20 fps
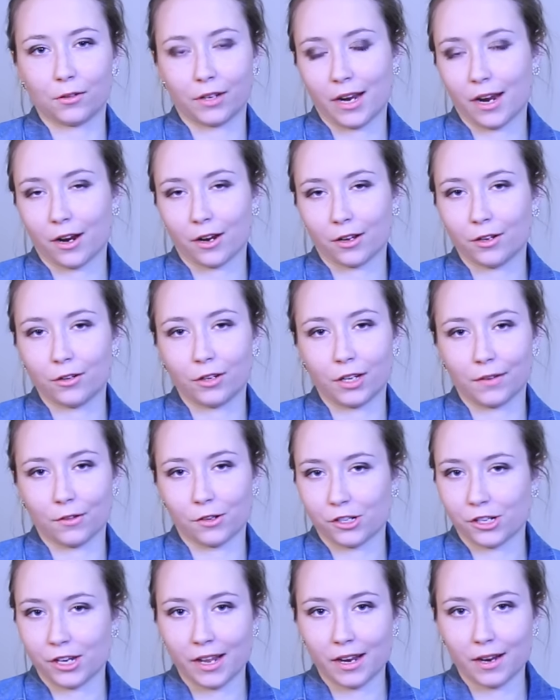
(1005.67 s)
care, they don't give a
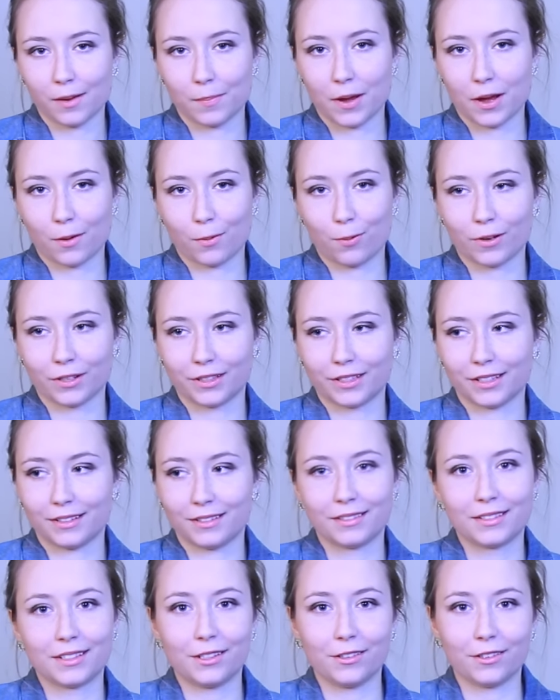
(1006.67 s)
shit about what
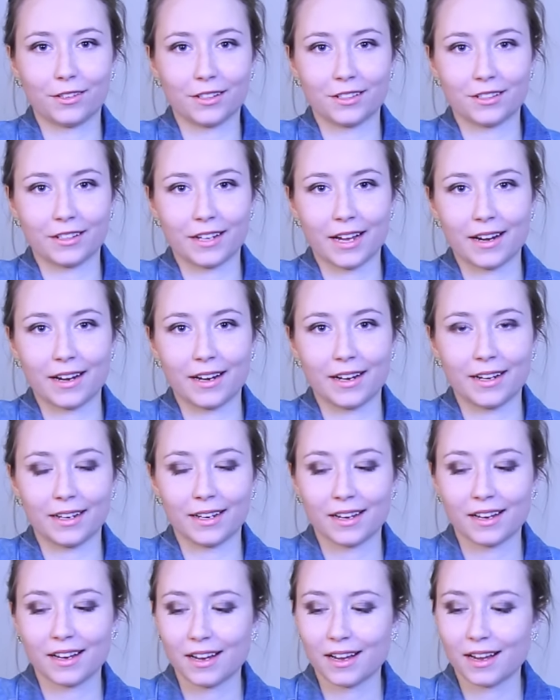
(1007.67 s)
the students are
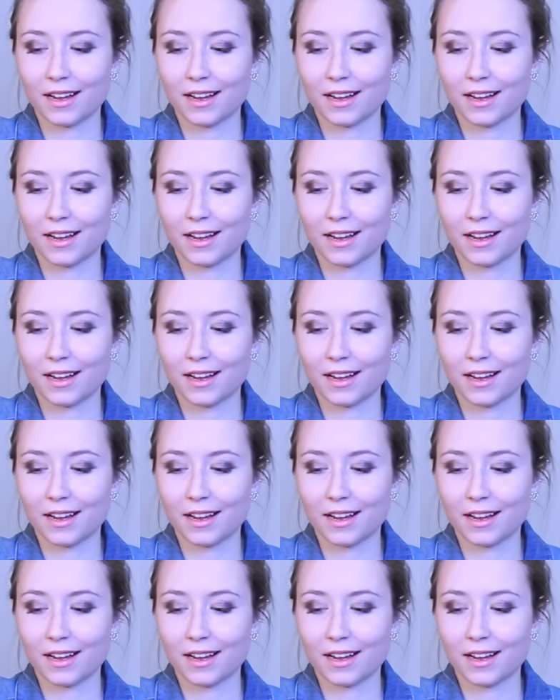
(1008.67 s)
getting.